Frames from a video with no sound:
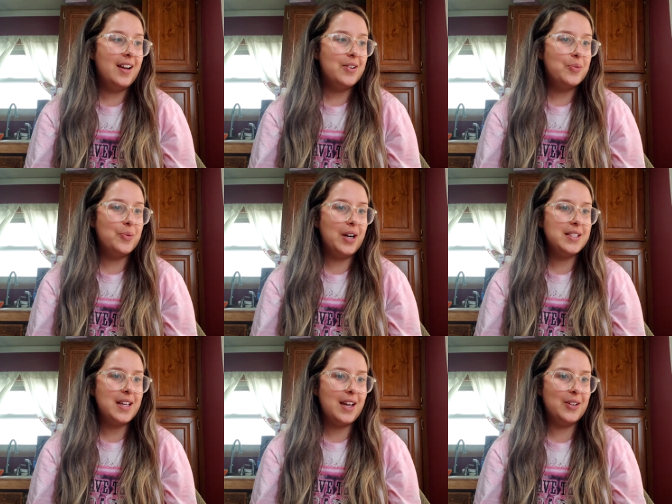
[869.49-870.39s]
What
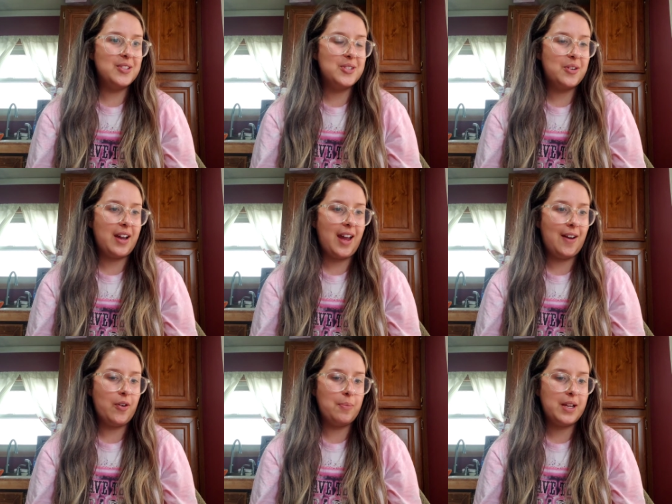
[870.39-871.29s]
else do I have
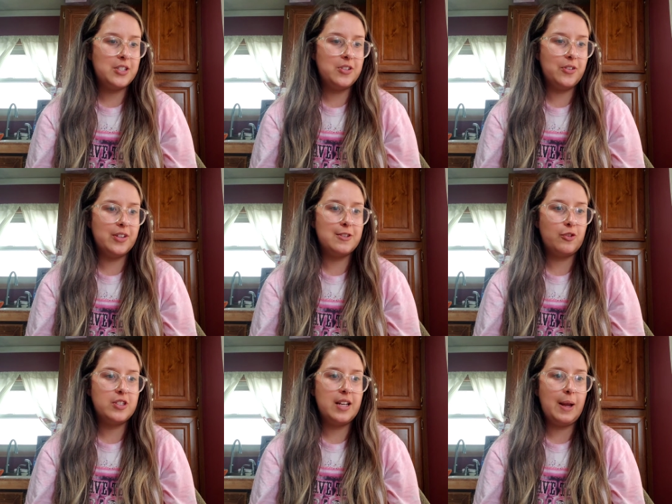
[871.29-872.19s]
on my to-do list for
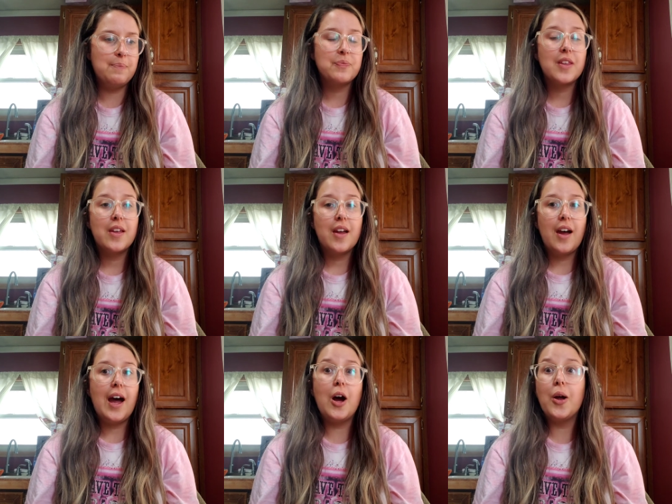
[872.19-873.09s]
today?
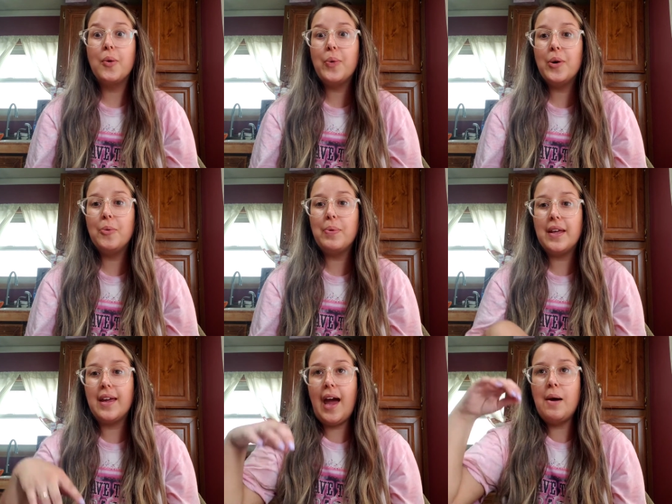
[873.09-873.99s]
I will
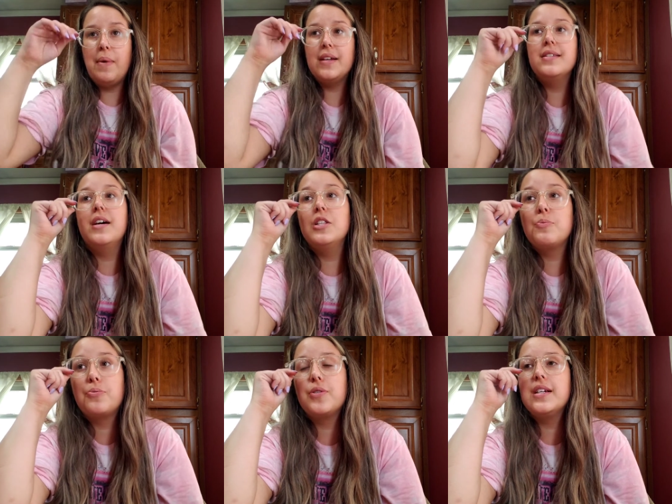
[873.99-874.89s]
be at my son's
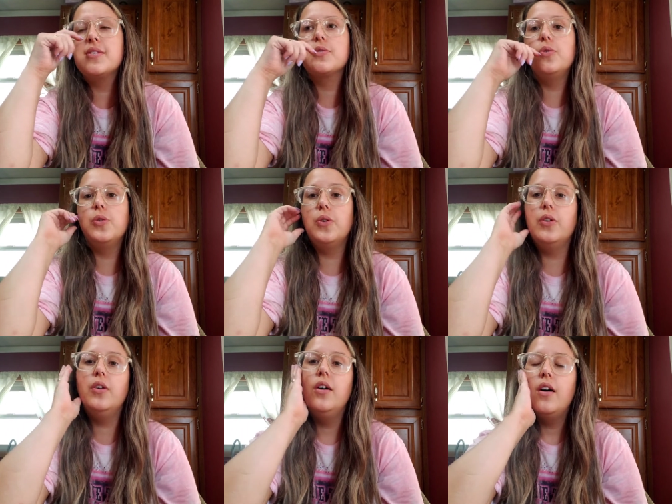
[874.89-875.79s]

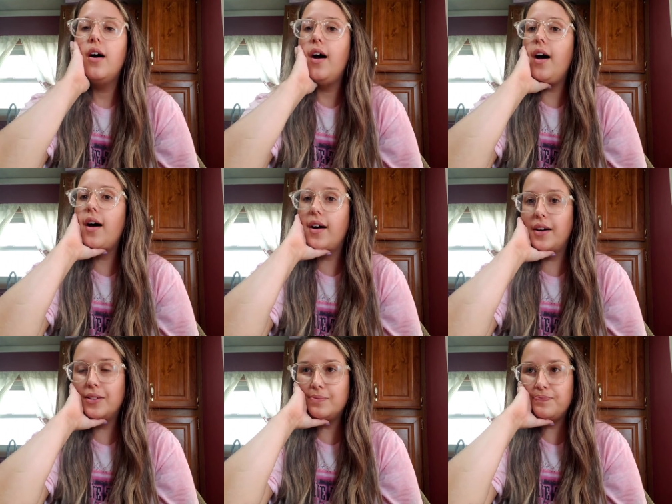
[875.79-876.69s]
preschool.
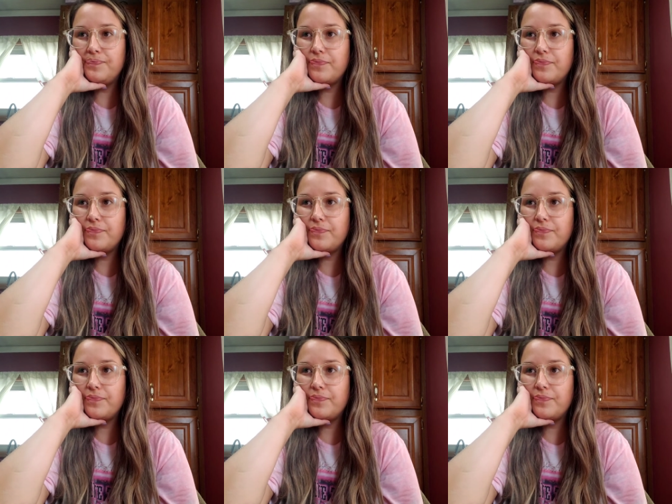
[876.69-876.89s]
Um,